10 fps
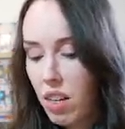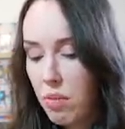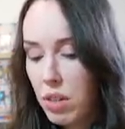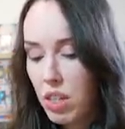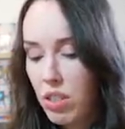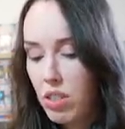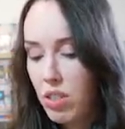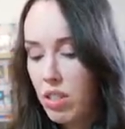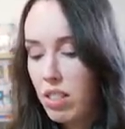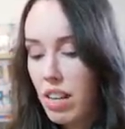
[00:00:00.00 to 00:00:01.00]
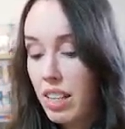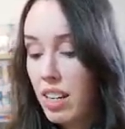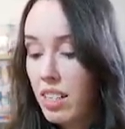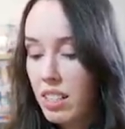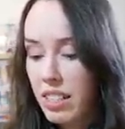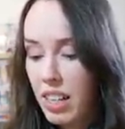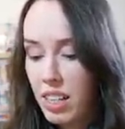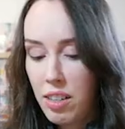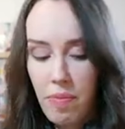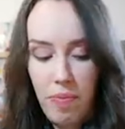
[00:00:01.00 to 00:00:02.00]
because at the end of the
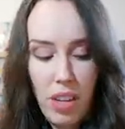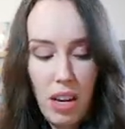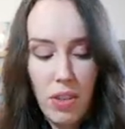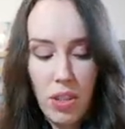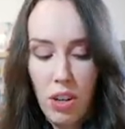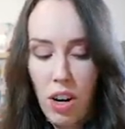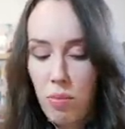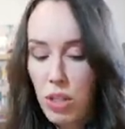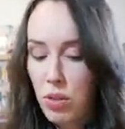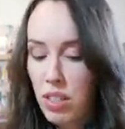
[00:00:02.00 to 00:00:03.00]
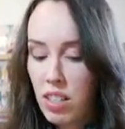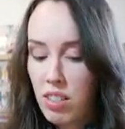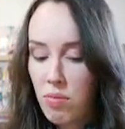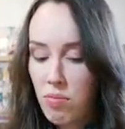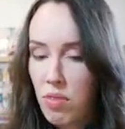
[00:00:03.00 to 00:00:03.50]
day, even though I'm doing this